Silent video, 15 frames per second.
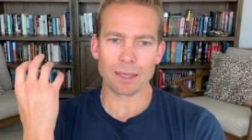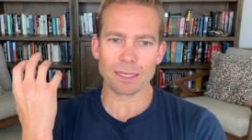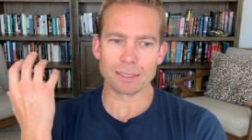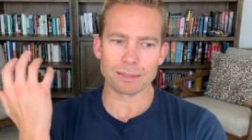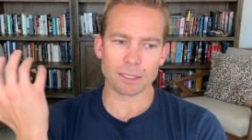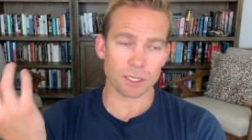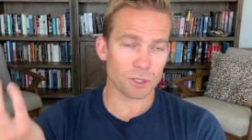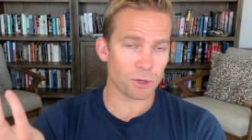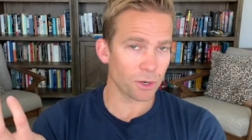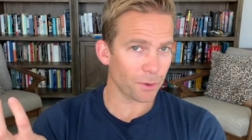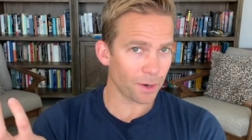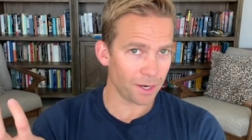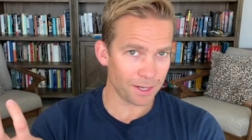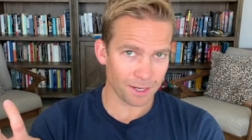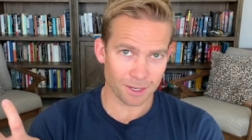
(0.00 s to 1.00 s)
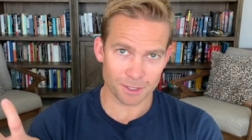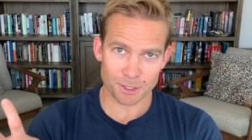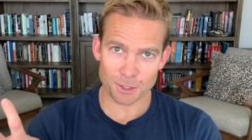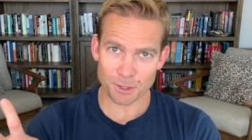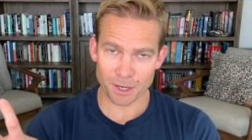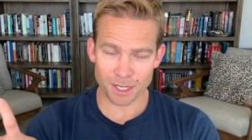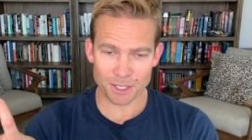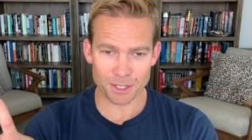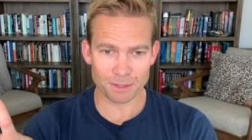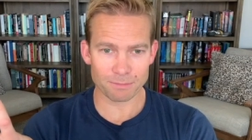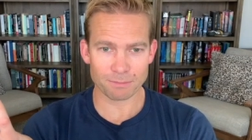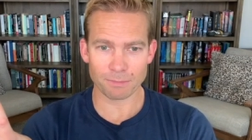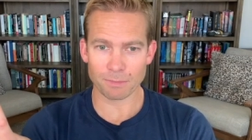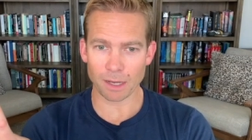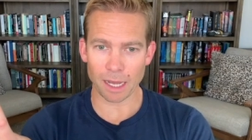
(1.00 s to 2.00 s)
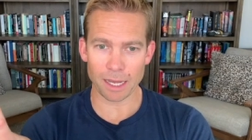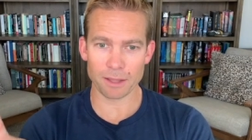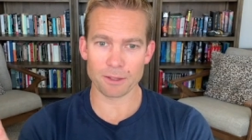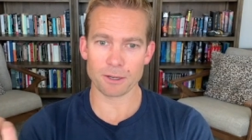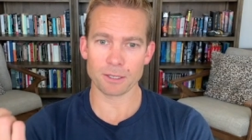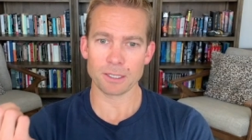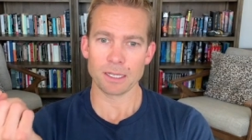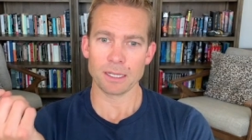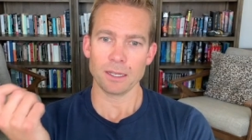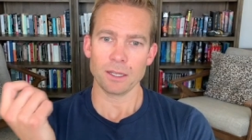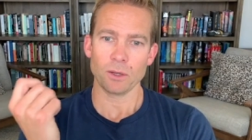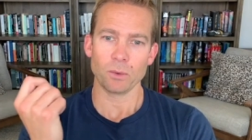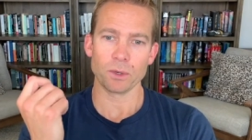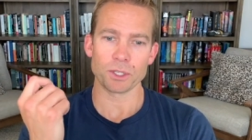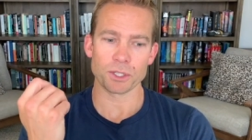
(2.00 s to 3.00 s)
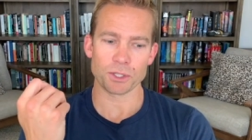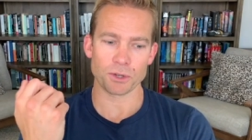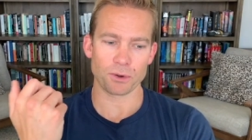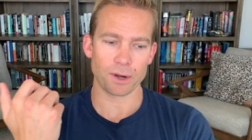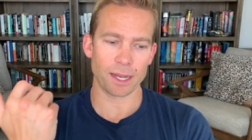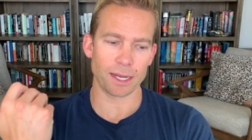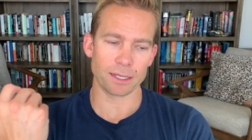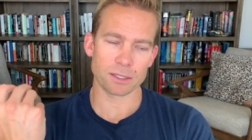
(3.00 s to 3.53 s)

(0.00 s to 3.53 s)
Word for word: It doesn't require your concentration either, which is great.